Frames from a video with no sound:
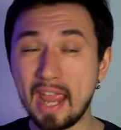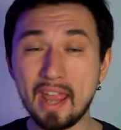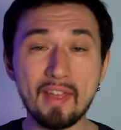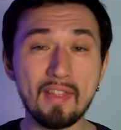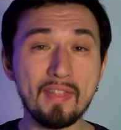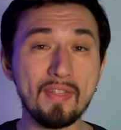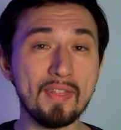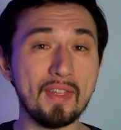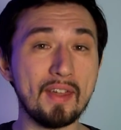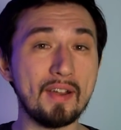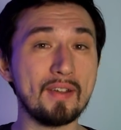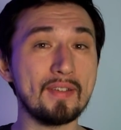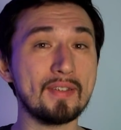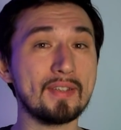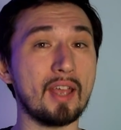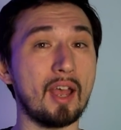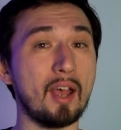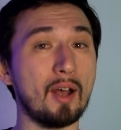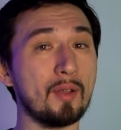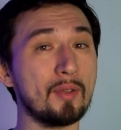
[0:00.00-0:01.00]
And
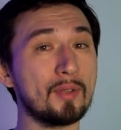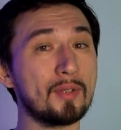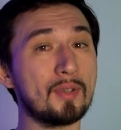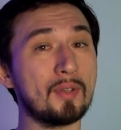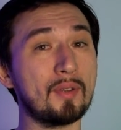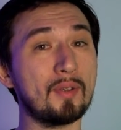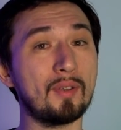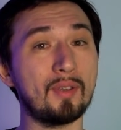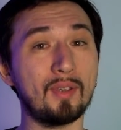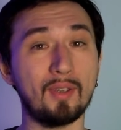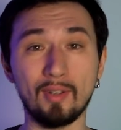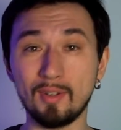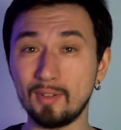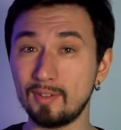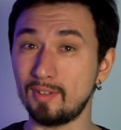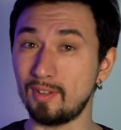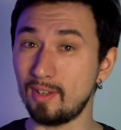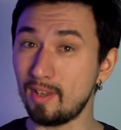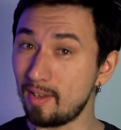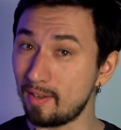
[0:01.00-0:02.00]
there's also
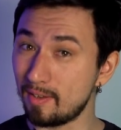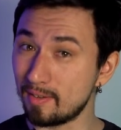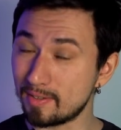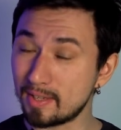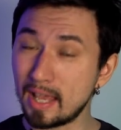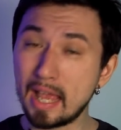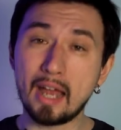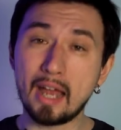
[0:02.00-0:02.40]
good news.